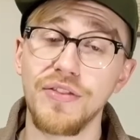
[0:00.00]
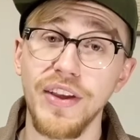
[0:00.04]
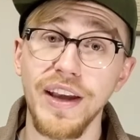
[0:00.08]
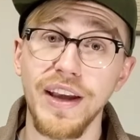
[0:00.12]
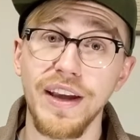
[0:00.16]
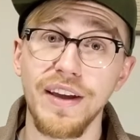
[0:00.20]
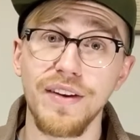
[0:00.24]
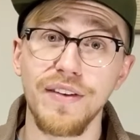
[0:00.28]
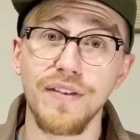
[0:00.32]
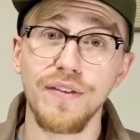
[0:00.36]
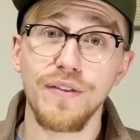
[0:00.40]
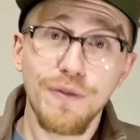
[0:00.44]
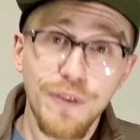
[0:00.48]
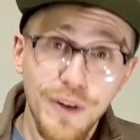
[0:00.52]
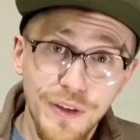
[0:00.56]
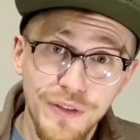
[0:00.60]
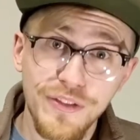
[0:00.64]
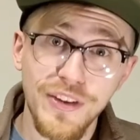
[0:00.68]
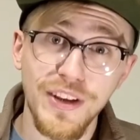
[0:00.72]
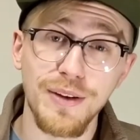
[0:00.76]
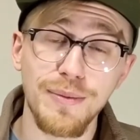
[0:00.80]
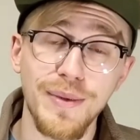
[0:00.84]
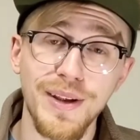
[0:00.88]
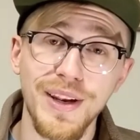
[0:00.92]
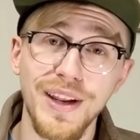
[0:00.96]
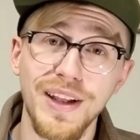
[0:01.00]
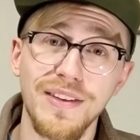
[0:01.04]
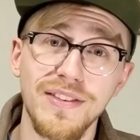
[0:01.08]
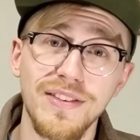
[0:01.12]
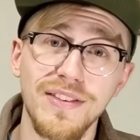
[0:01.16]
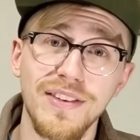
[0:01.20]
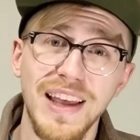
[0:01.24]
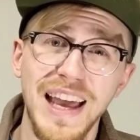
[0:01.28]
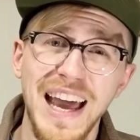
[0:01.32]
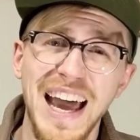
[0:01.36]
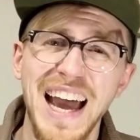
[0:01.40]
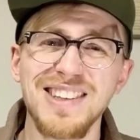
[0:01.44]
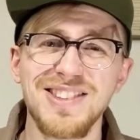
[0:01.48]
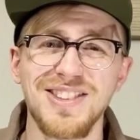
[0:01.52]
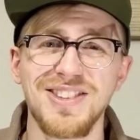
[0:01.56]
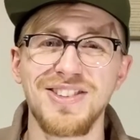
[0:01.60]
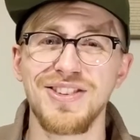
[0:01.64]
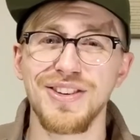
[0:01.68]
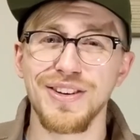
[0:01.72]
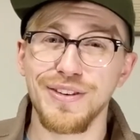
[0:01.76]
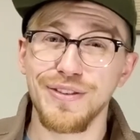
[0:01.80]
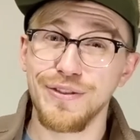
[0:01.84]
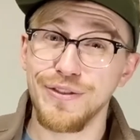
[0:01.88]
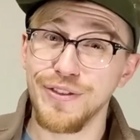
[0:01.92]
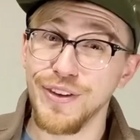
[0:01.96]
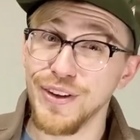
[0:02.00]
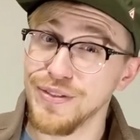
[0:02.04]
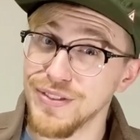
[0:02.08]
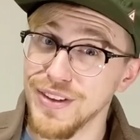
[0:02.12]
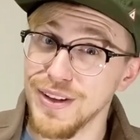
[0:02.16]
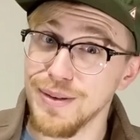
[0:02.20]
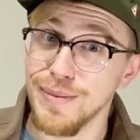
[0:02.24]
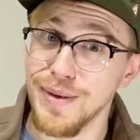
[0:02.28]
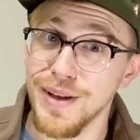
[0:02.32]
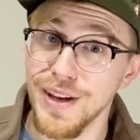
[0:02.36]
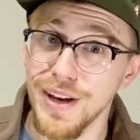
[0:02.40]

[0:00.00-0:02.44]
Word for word: have taken fifteen minutes, actually took fifty